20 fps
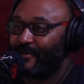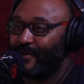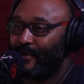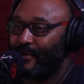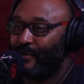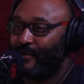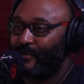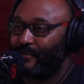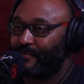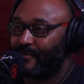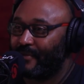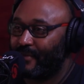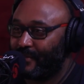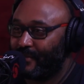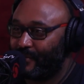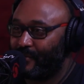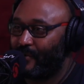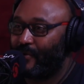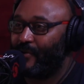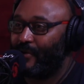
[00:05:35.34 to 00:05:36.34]
So the
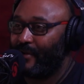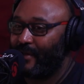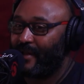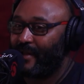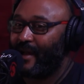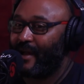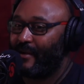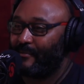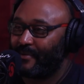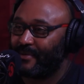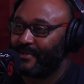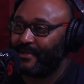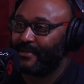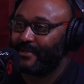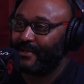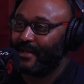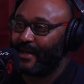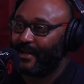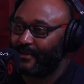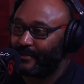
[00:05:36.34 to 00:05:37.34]
soul
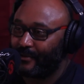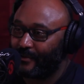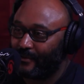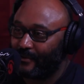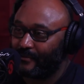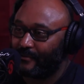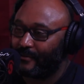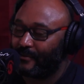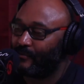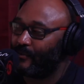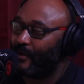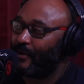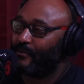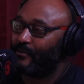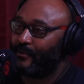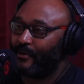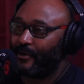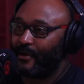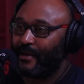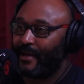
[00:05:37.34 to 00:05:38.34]
encompasses that. So, well,
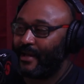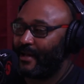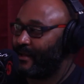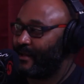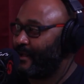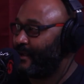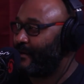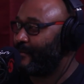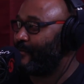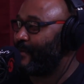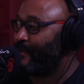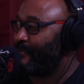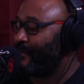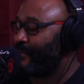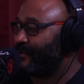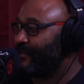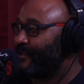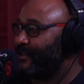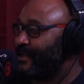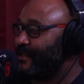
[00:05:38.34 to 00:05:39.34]
we're going to end here.
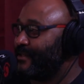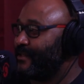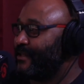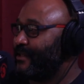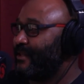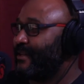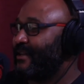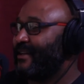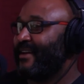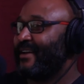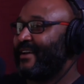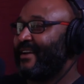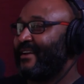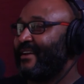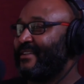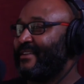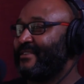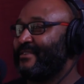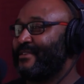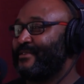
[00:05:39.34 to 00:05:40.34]
Jesse,
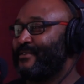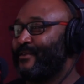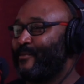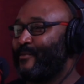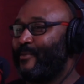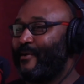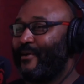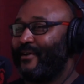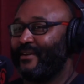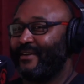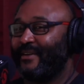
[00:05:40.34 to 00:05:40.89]
this is your part.